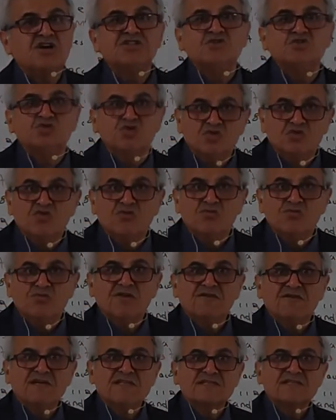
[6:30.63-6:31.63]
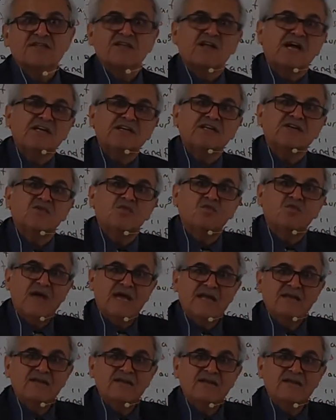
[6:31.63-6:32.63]
to, my friends, like
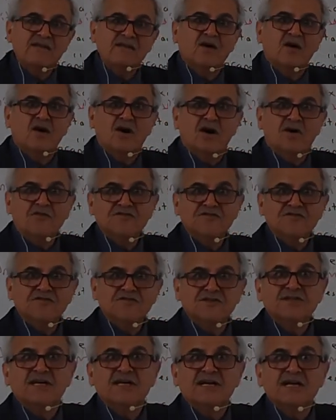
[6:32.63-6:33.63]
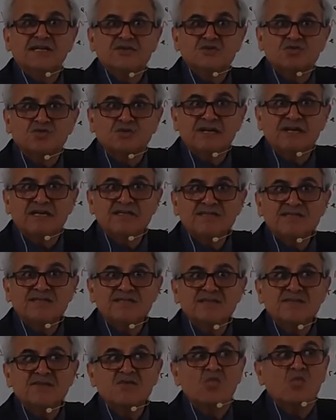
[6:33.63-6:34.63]
when, after, as soon
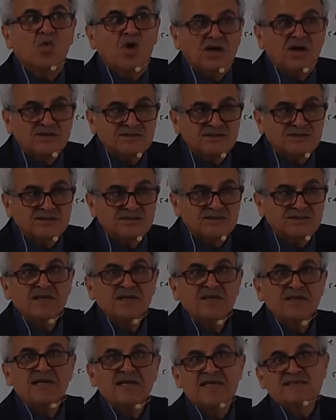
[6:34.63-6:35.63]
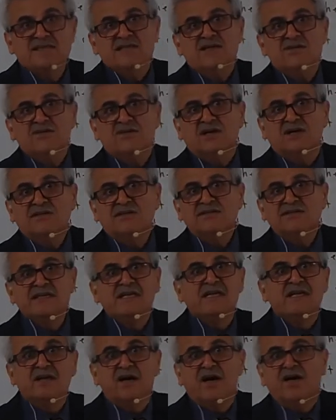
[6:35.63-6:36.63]
as, once, etc.
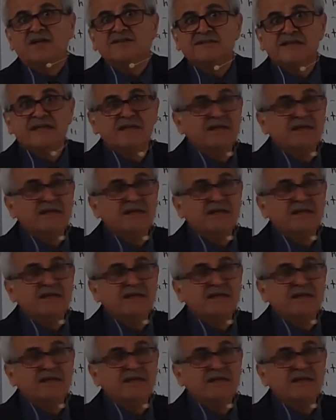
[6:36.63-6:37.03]
till, until.